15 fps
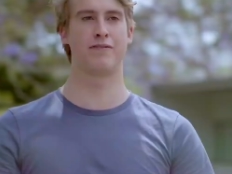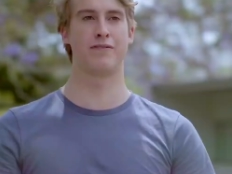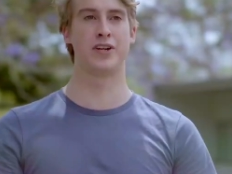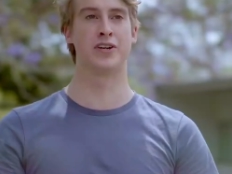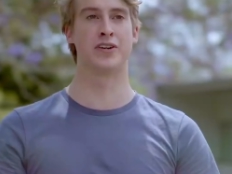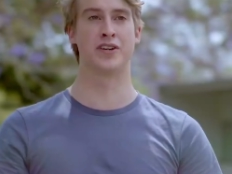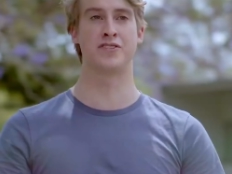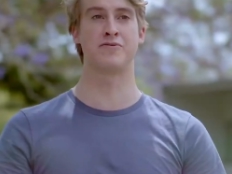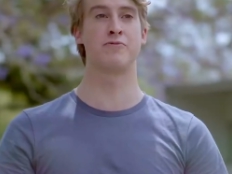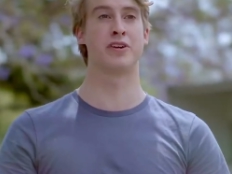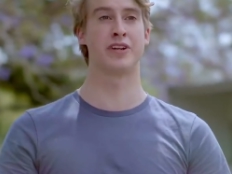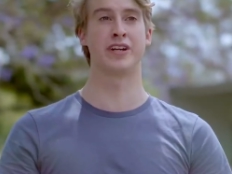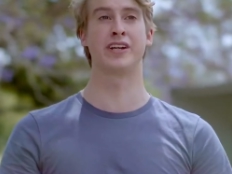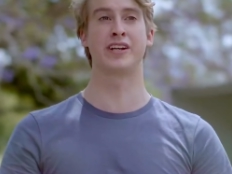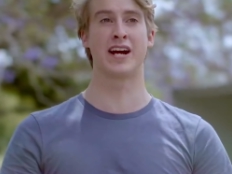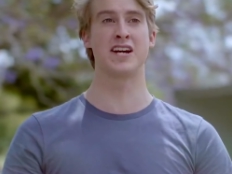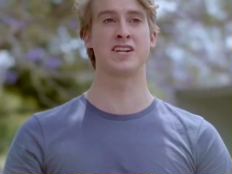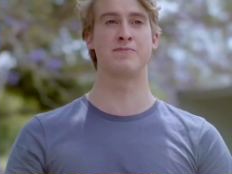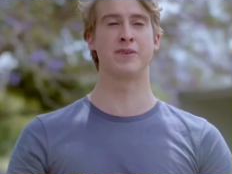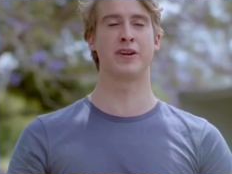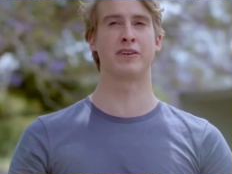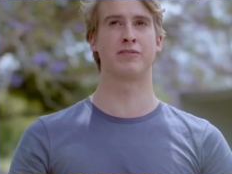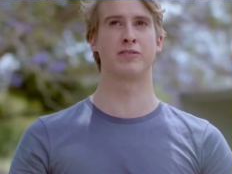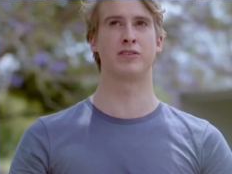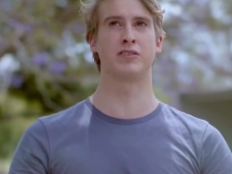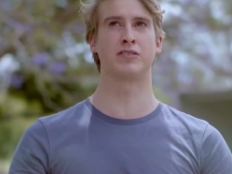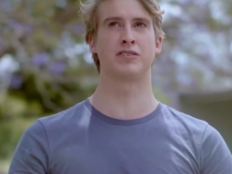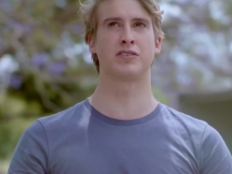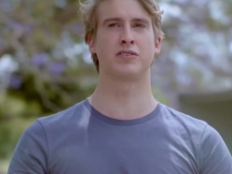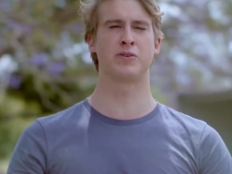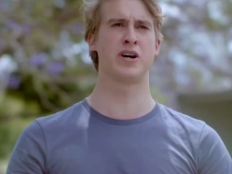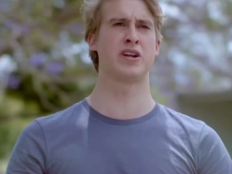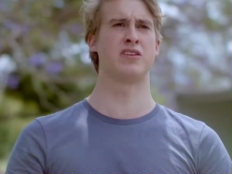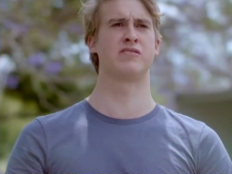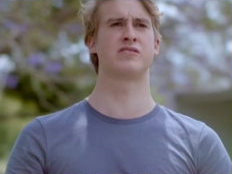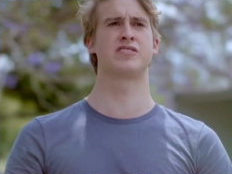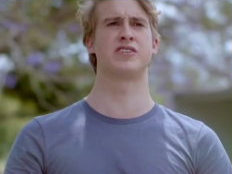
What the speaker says: field has really engaged me for quite a long